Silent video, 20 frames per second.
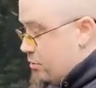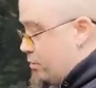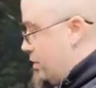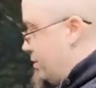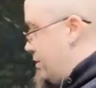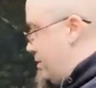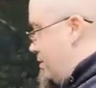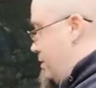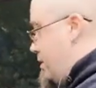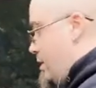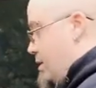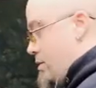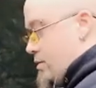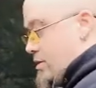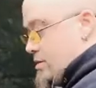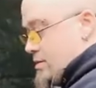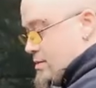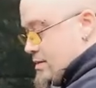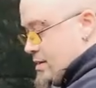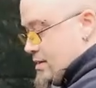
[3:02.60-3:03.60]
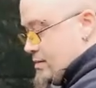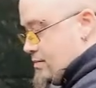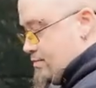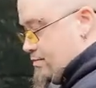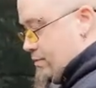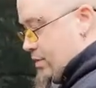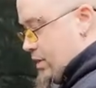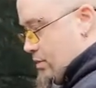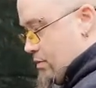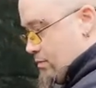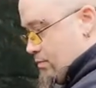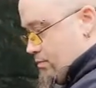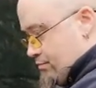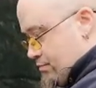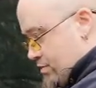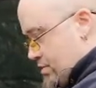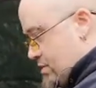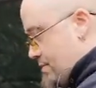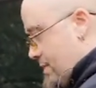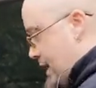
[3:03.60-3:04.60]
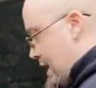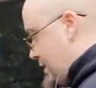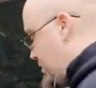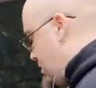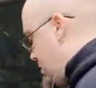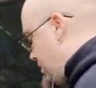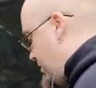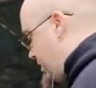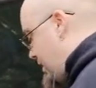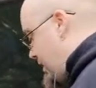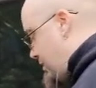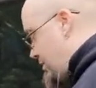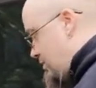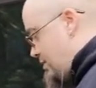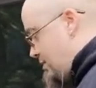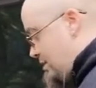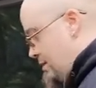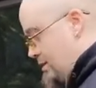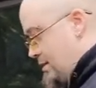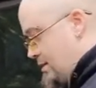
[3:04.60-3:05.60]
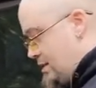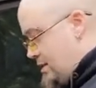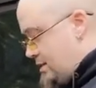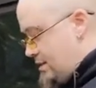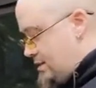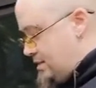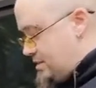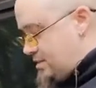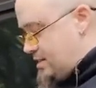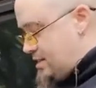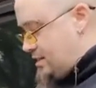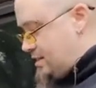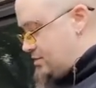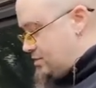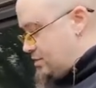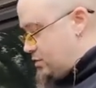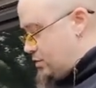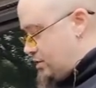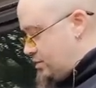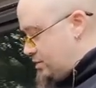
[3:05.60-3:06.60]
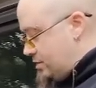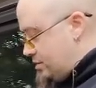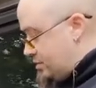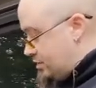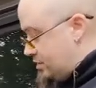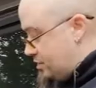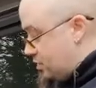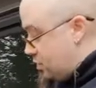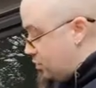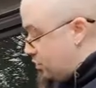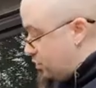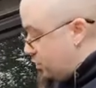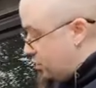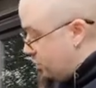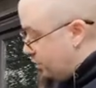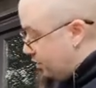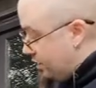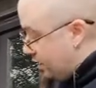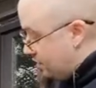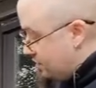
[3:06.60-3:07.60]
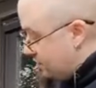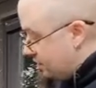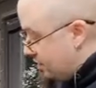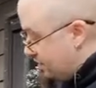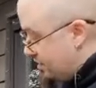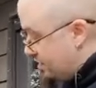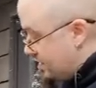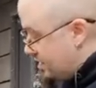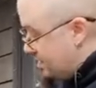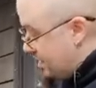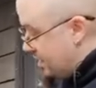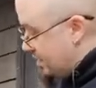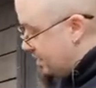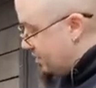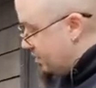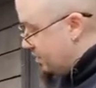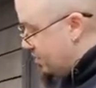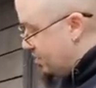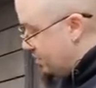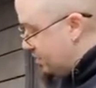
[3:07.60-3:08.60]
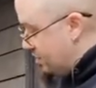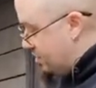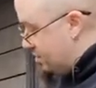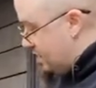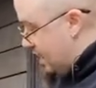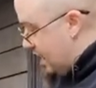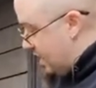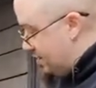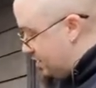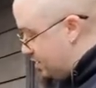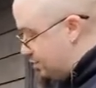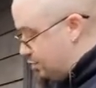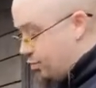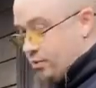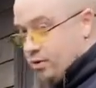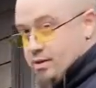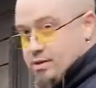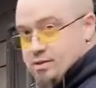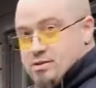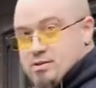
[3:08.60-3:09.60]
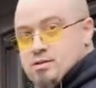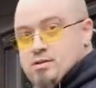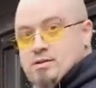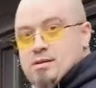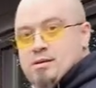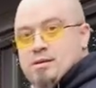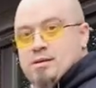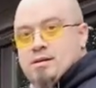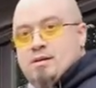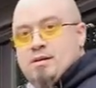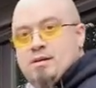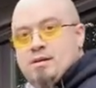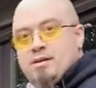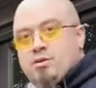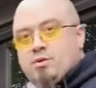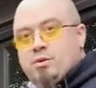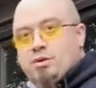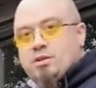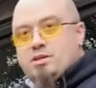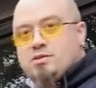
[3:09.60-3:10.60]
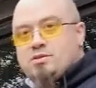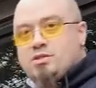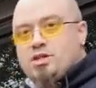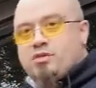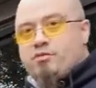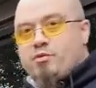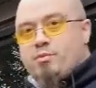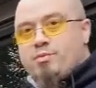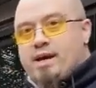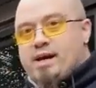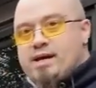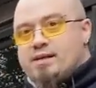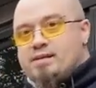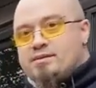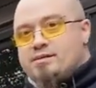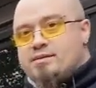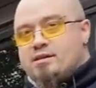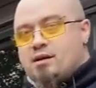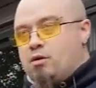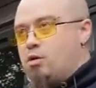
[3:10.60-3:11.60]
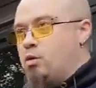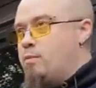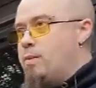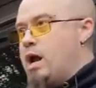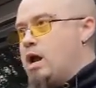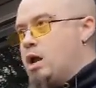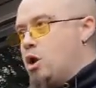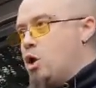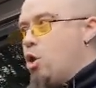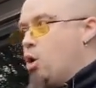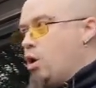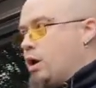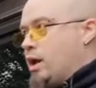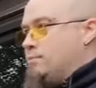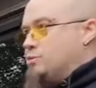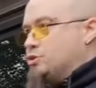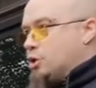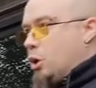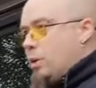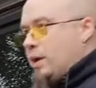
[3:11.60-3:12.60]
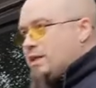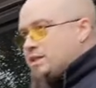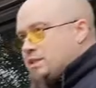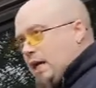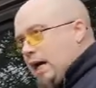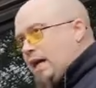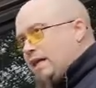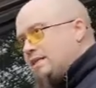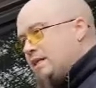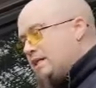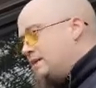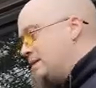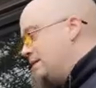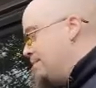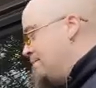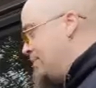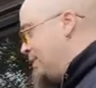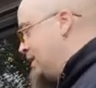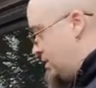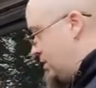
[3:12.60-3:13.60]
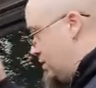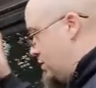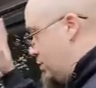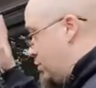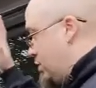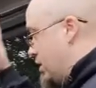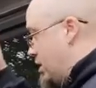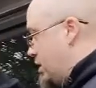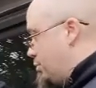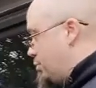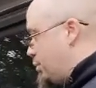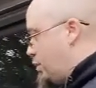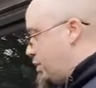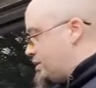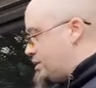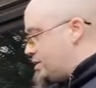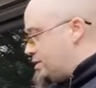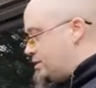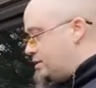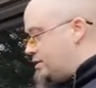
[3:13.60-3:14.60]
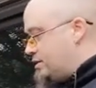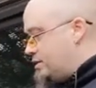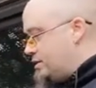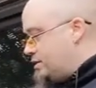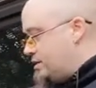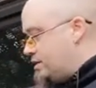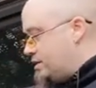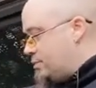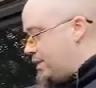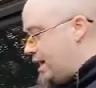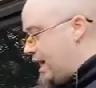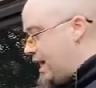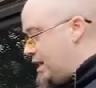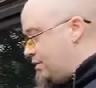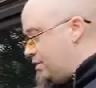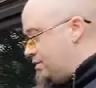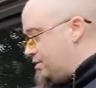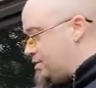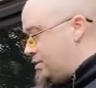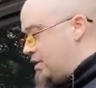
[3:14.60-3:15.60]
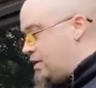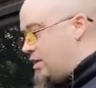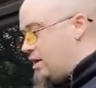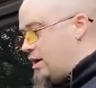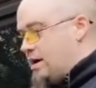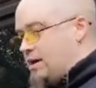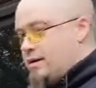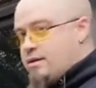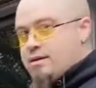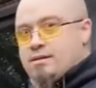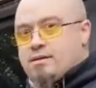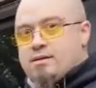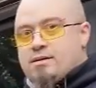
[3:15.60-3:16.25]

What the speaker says: with, to match all this. This thing is going to look so cool when I start detailing all these damage points with the silver paint and stuff. Oh my lord, I'm so excited. We're gonna put the panels on,